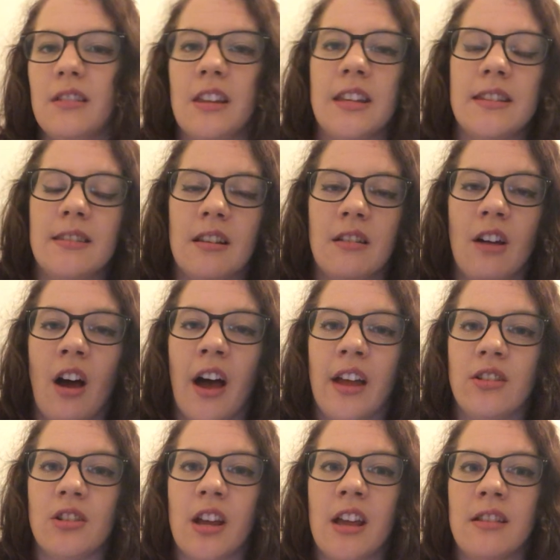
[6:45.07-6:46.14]
there's a
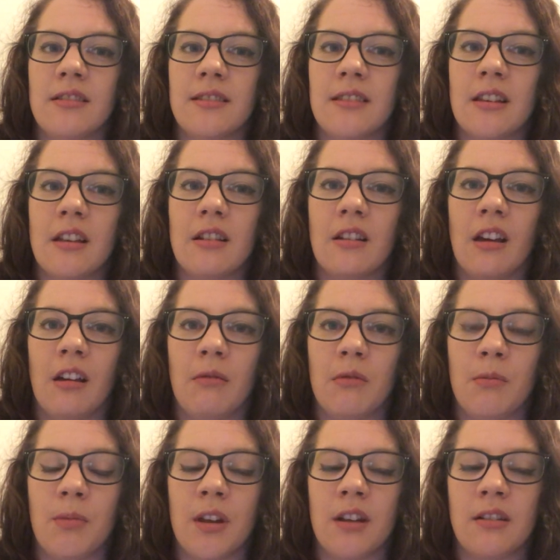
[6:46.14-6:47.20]
high chance that
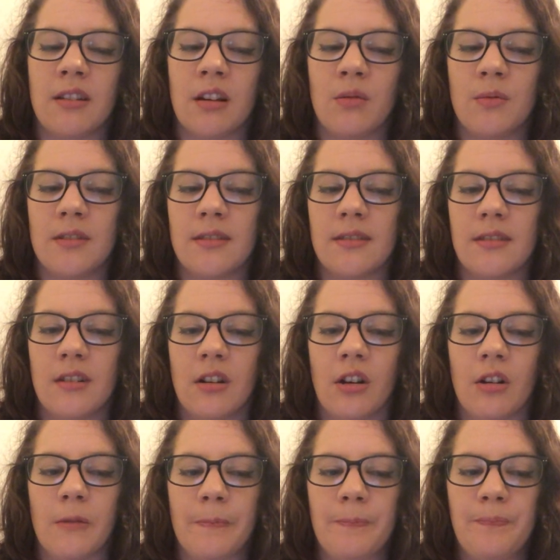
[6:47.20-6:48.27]
the Benatar was, you
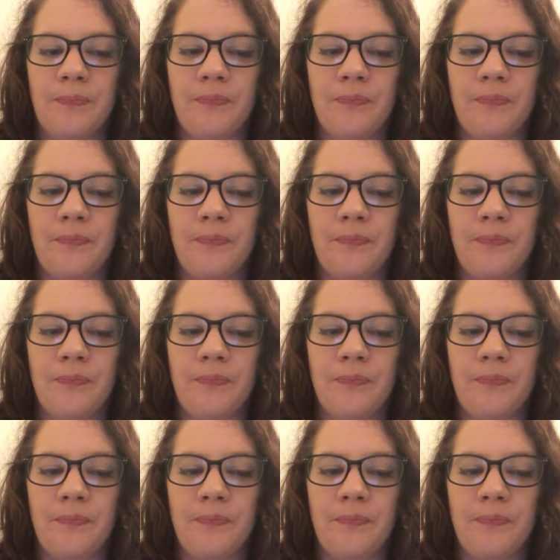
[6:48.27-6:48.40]
know,